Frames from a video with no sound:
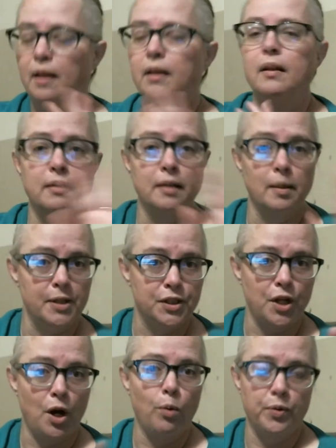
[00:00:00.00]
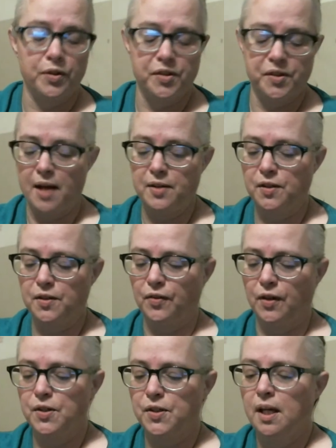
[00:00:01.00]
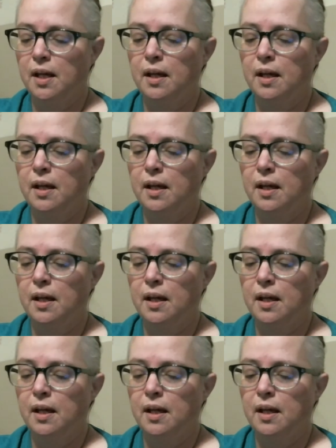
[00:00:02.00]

let me start with the sizes first.